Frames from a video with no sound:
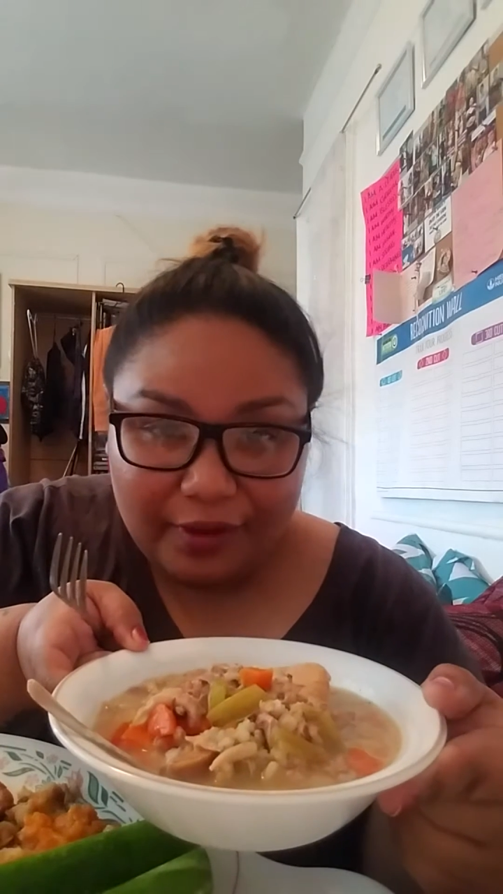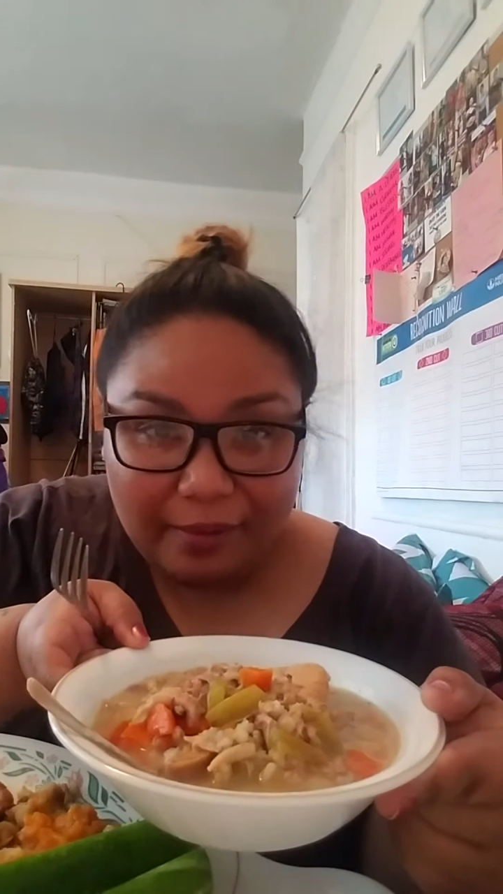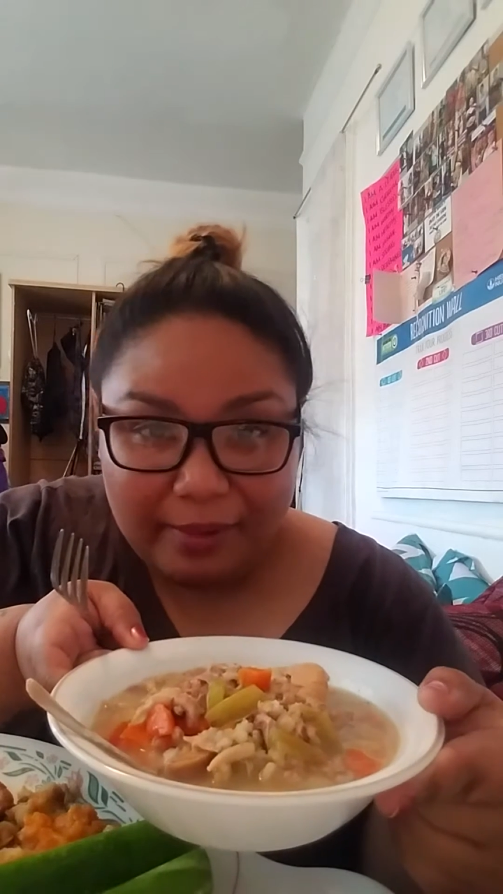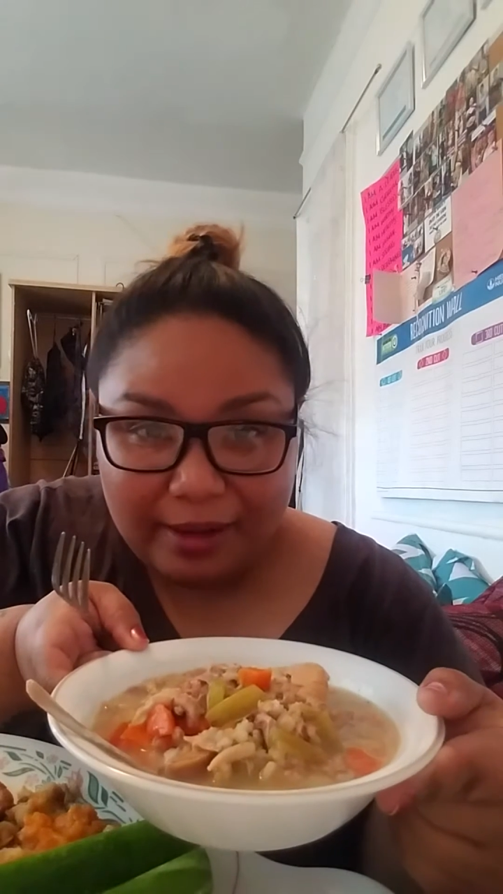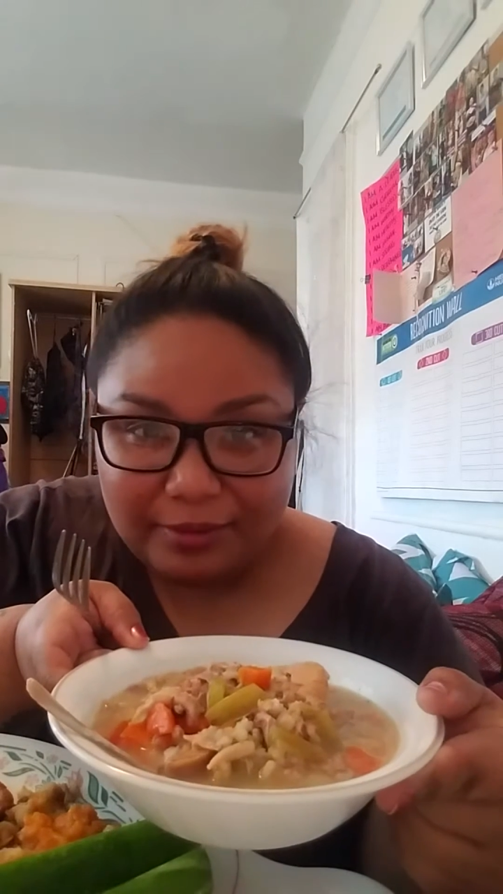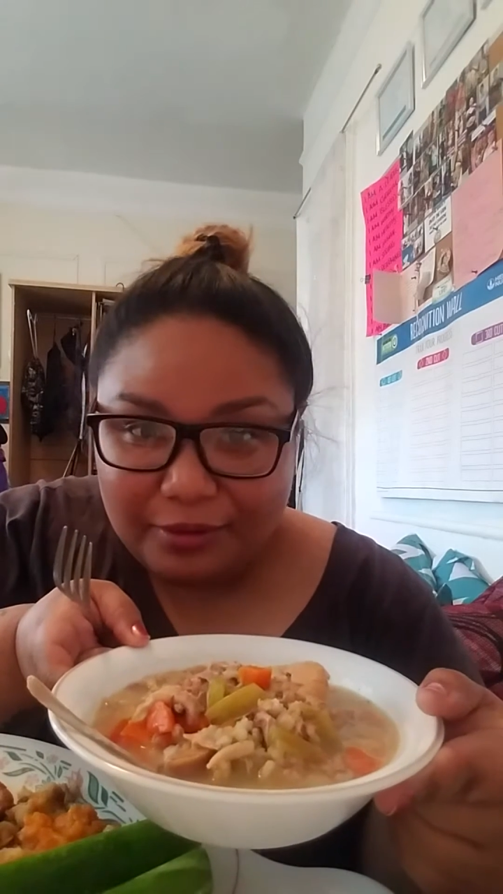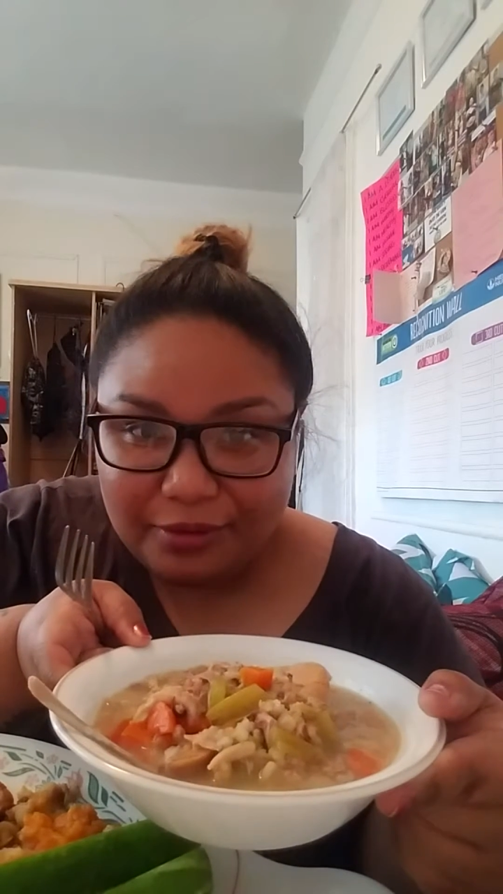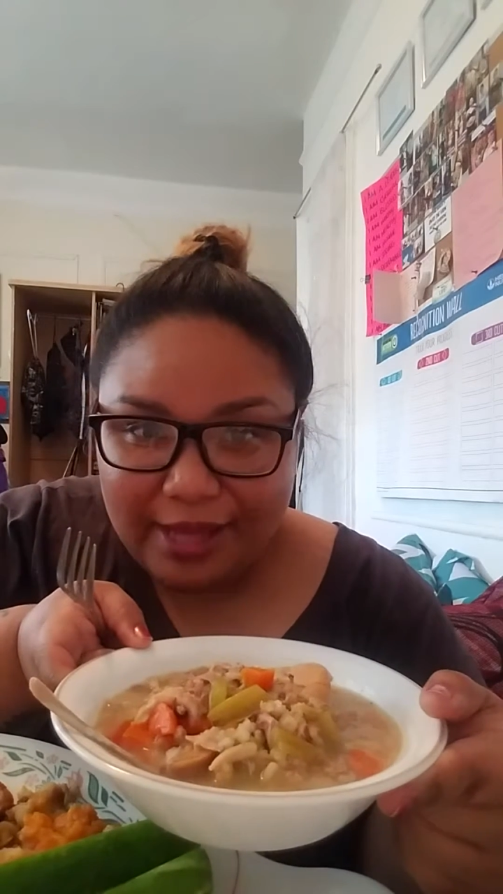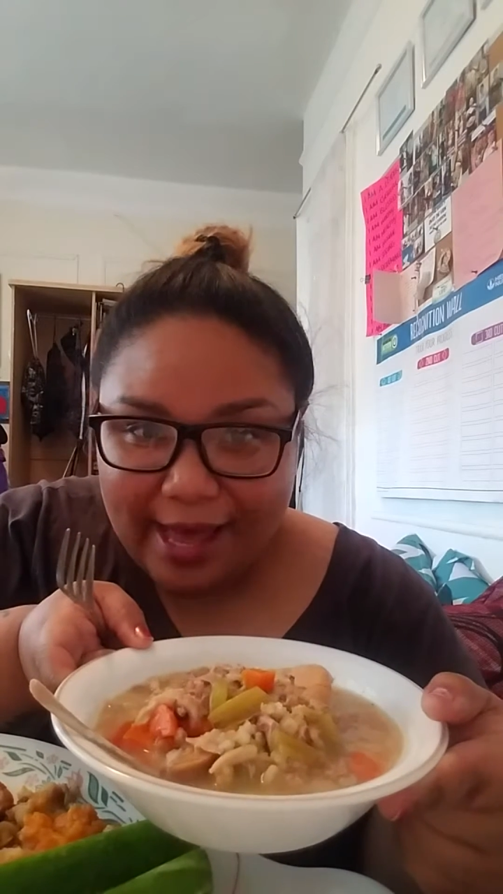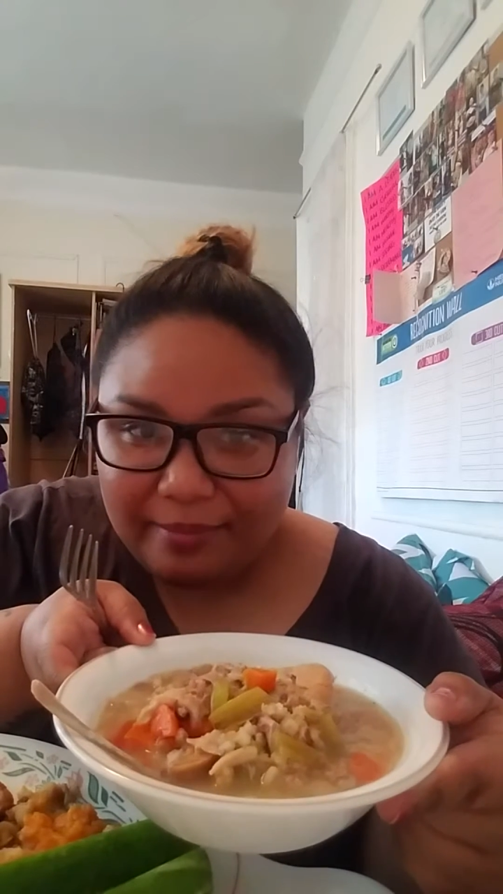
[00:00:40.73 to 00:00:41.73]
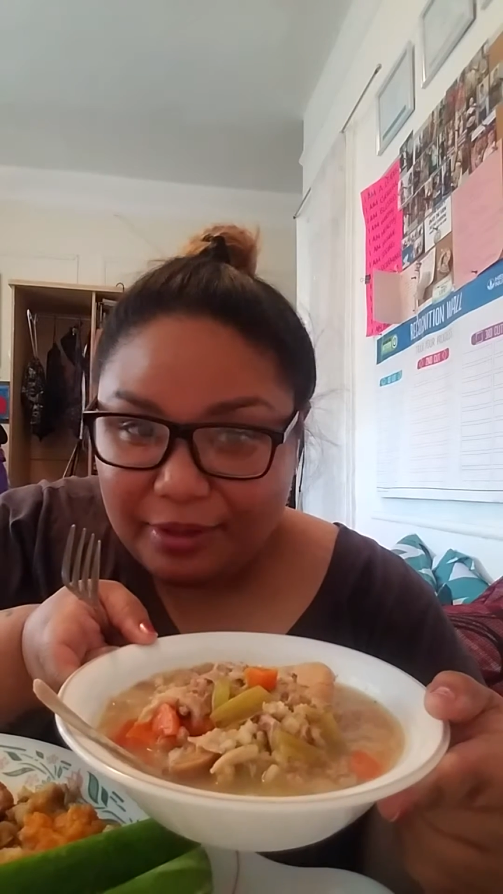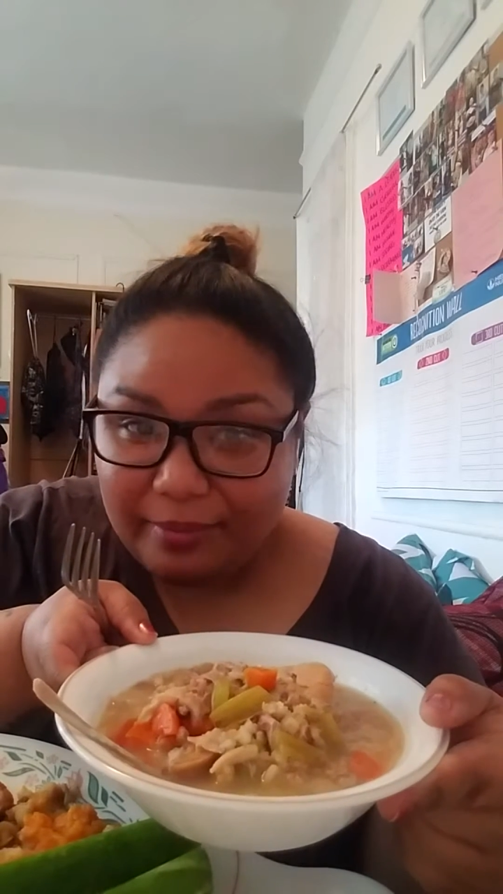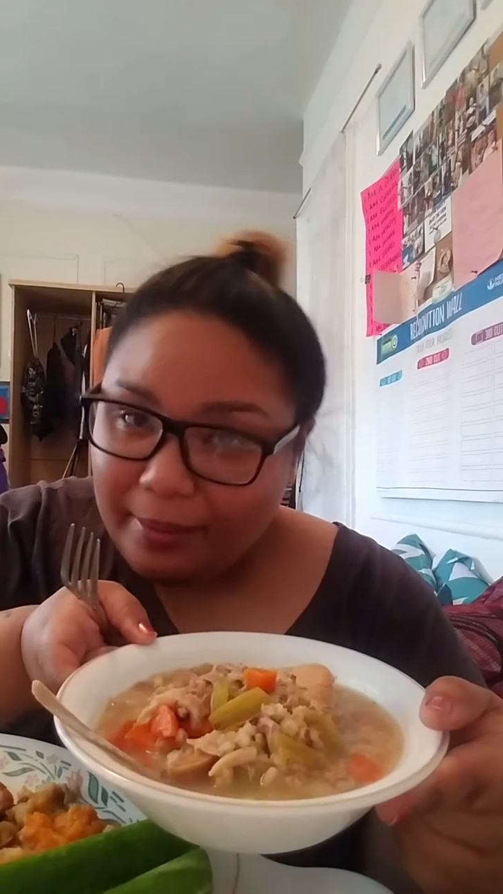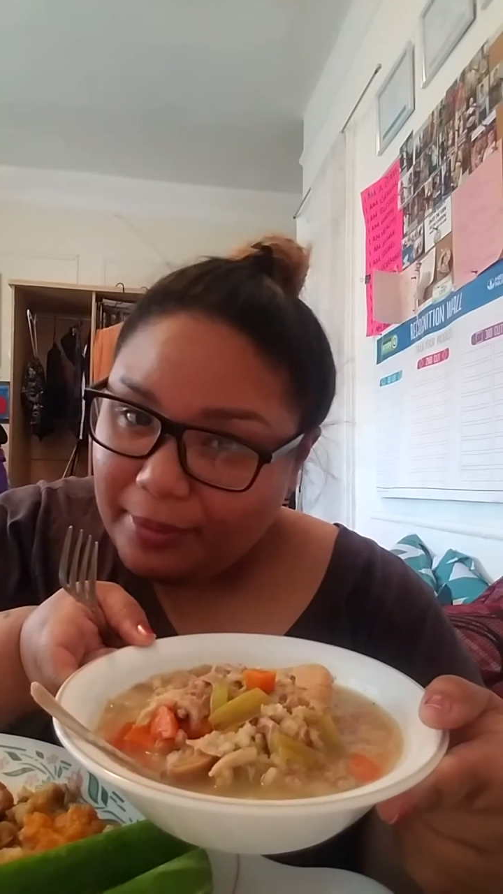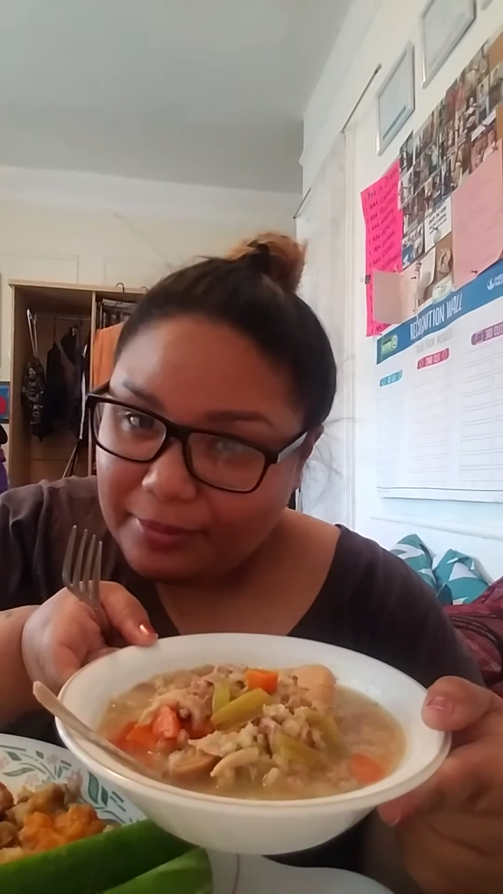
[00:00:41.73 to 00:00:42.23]
y'all moms do that, but
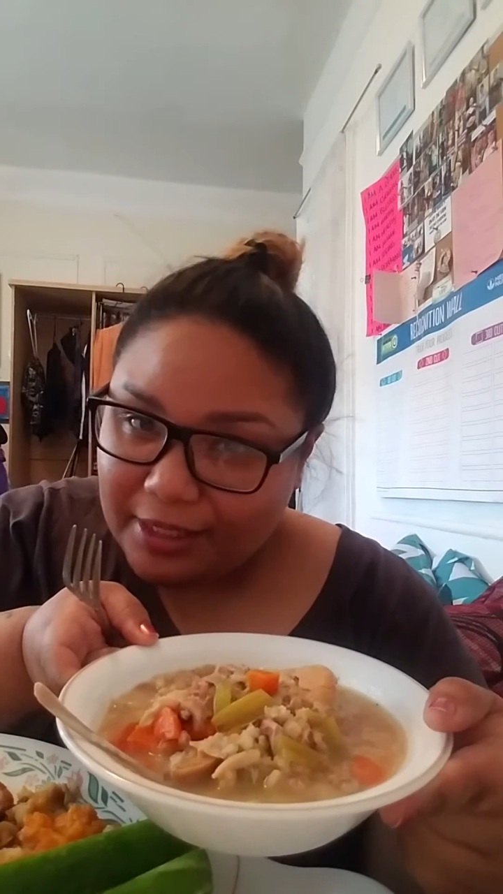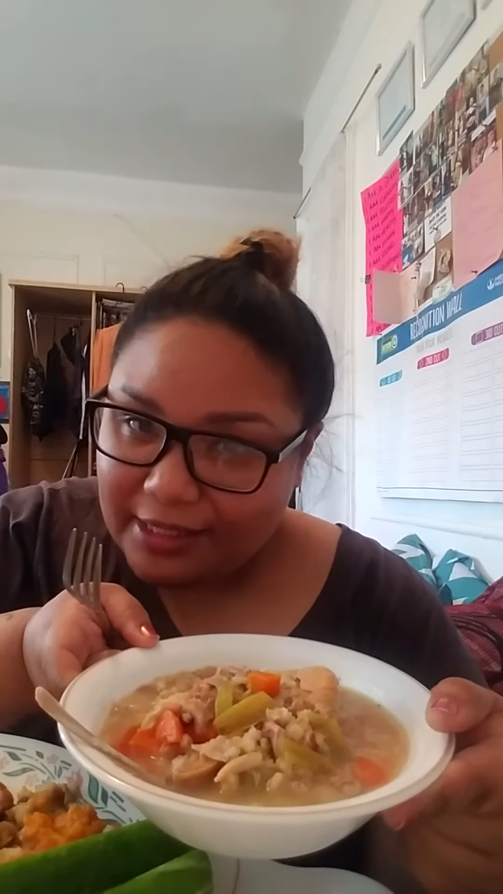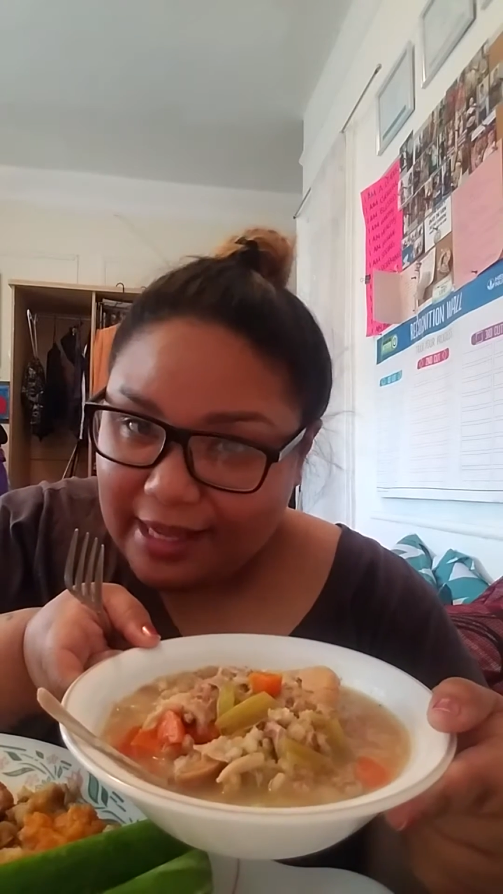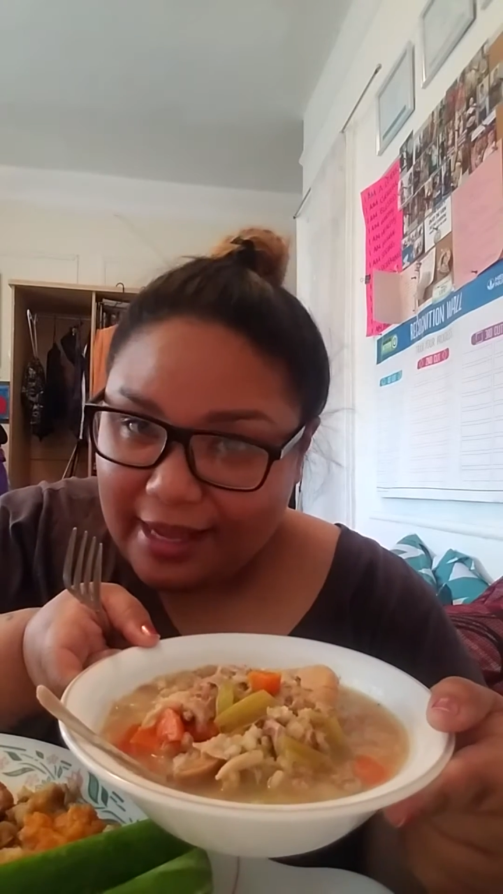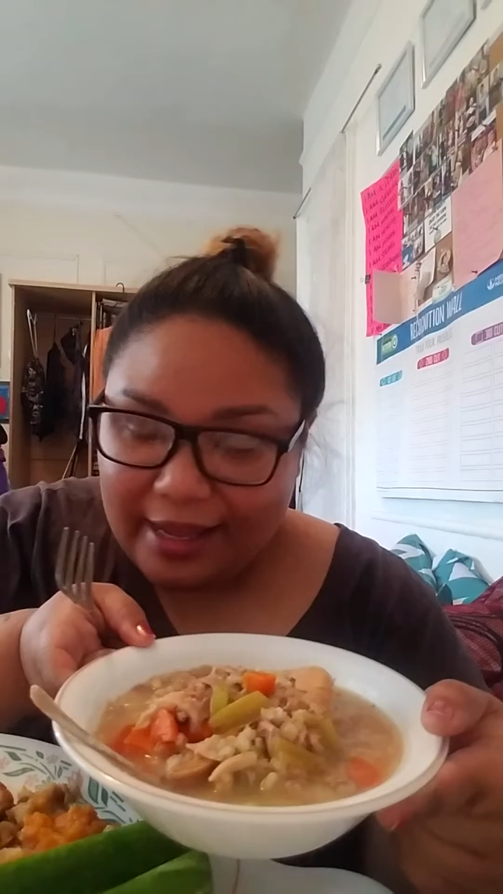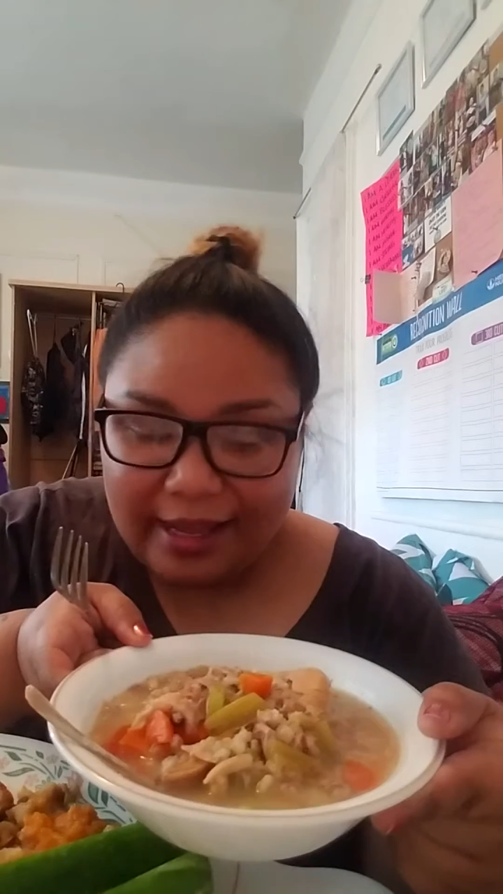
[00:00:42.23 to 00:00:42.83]
my mom does that.